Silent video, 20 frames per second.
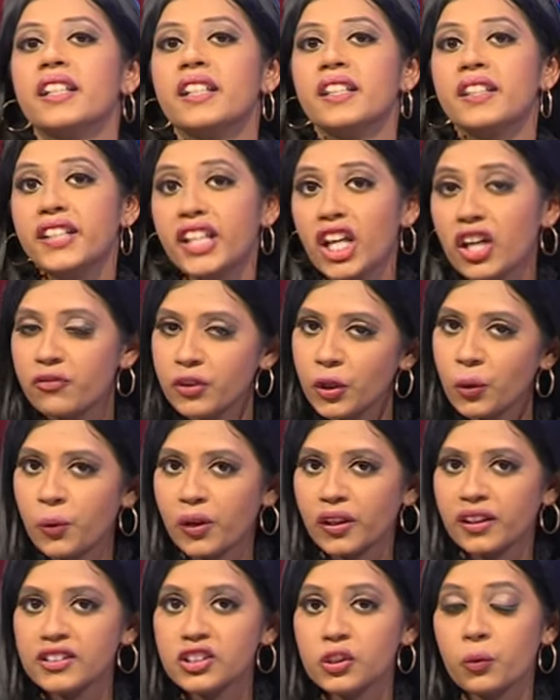Dear
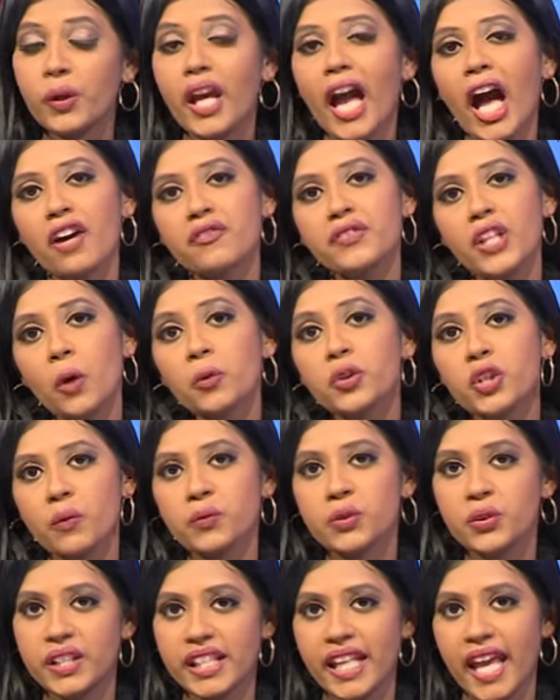viewers, we have now come
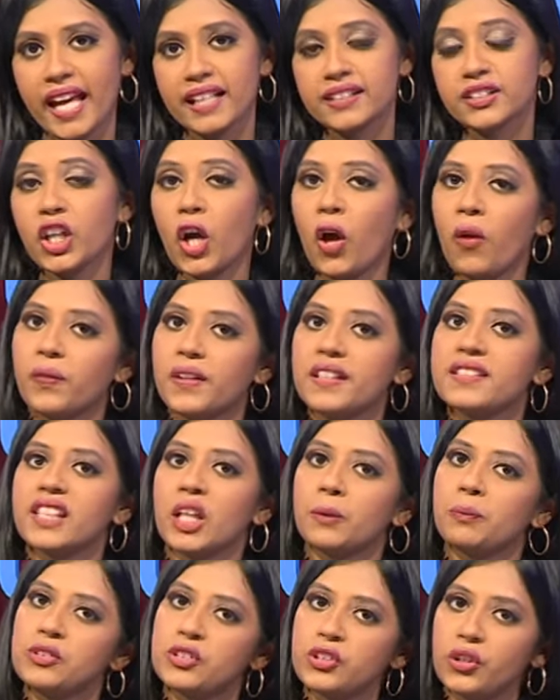to the end of this
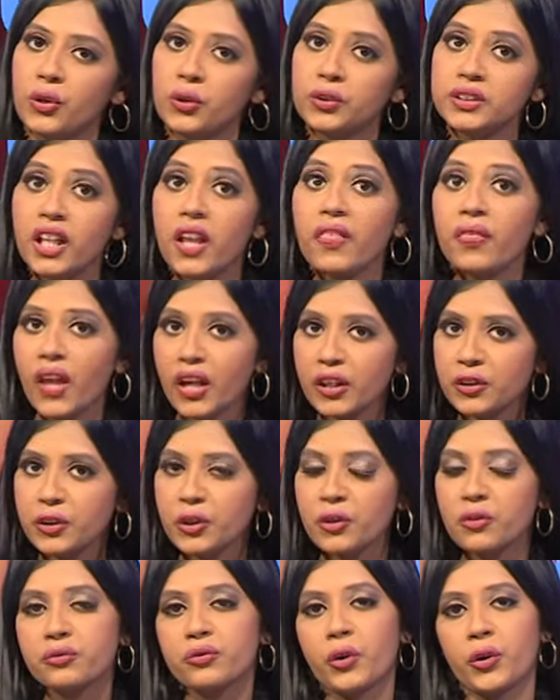episode. Thank
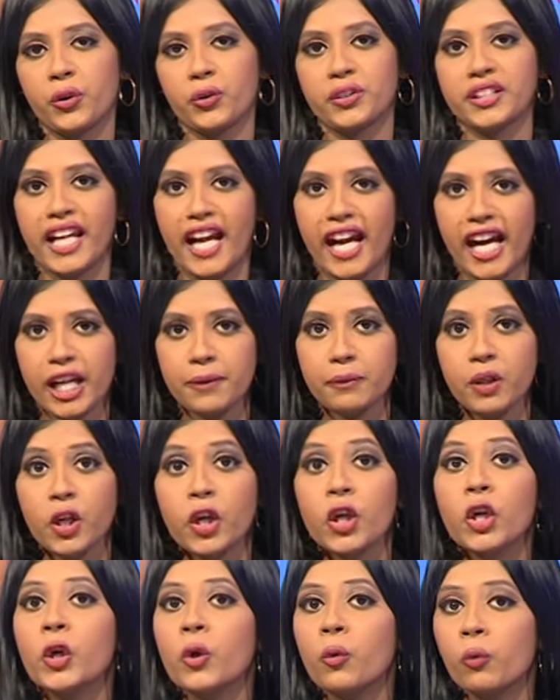you for your time.
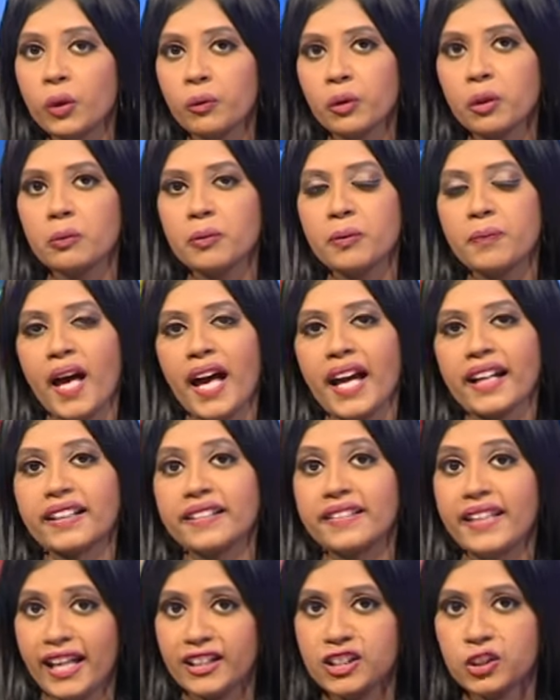We will be back
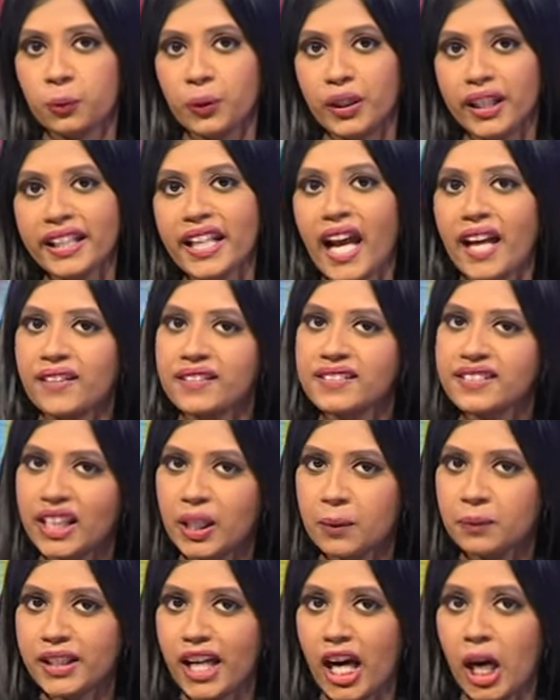next week at the
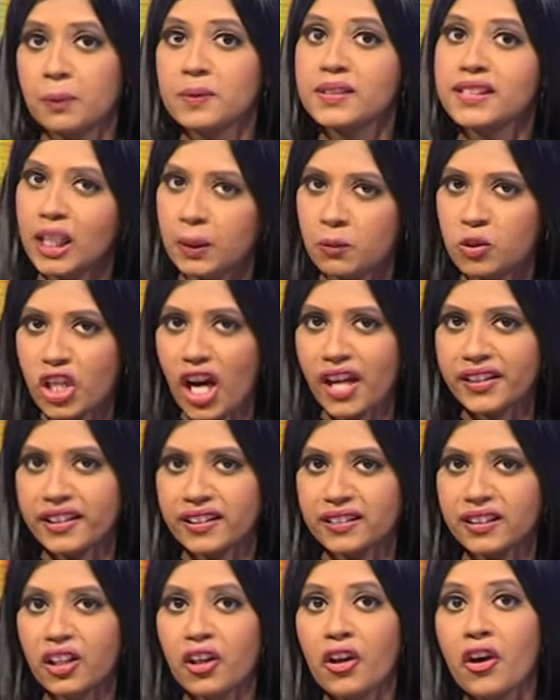same time, same
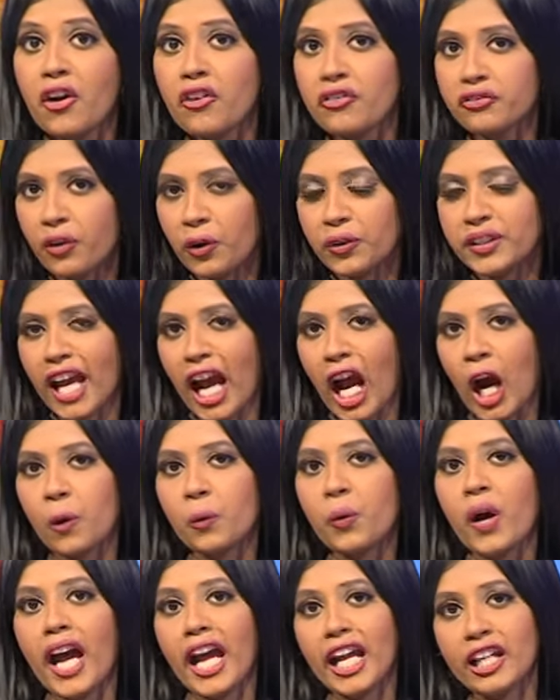channel. For now,
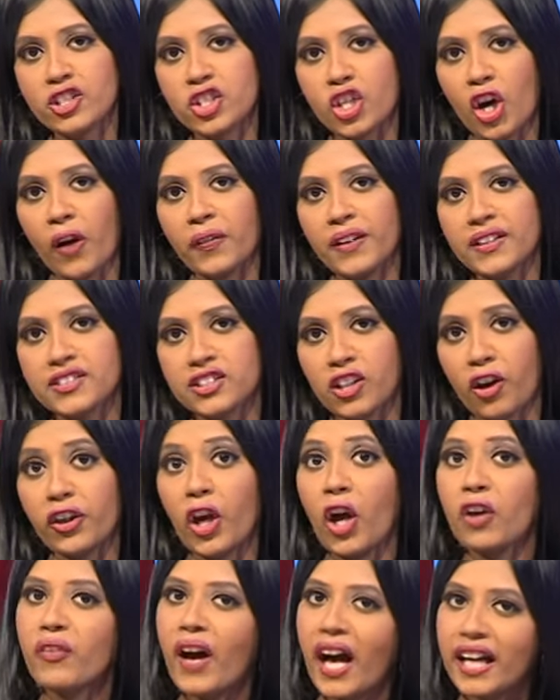enjoy this song
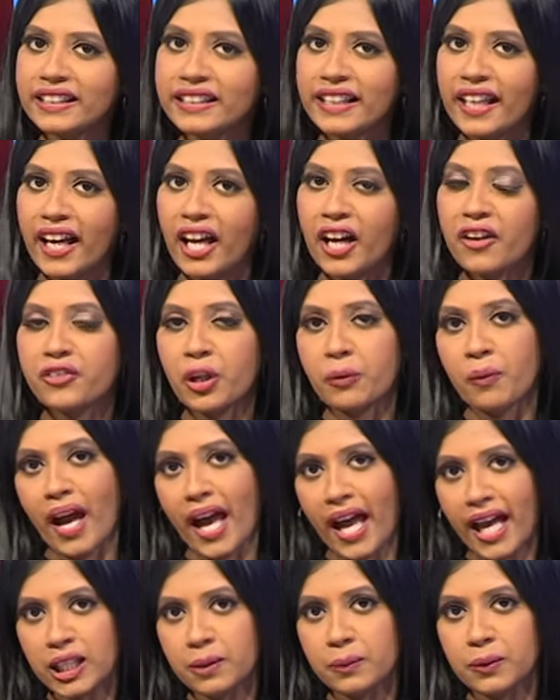of Annega from her
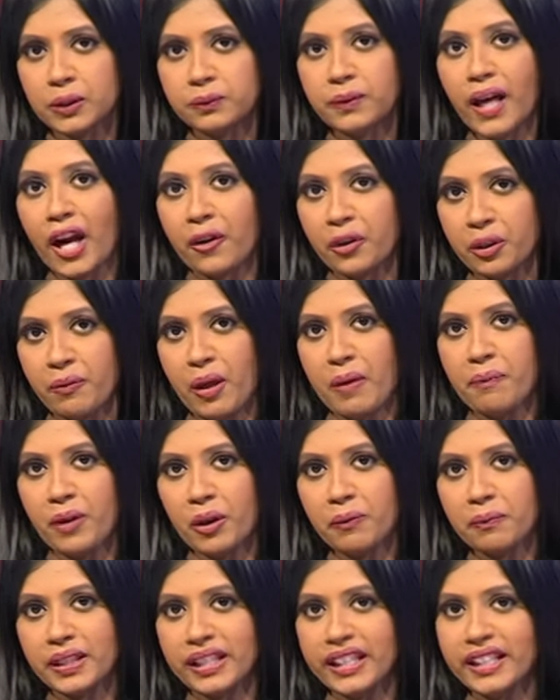album Remember
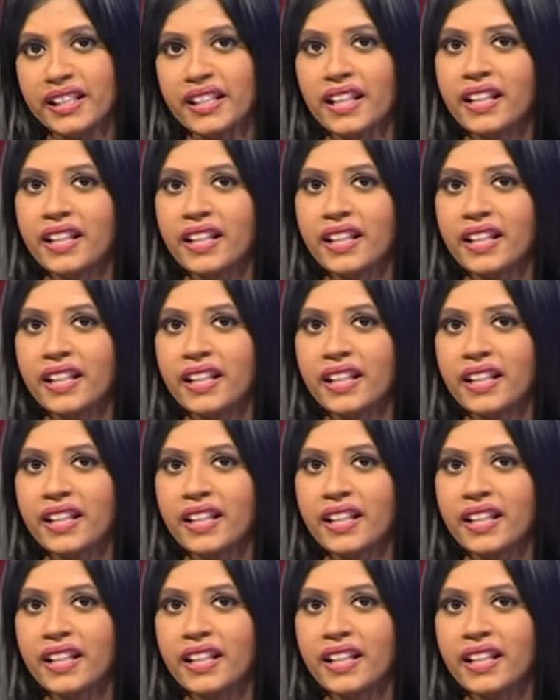Me.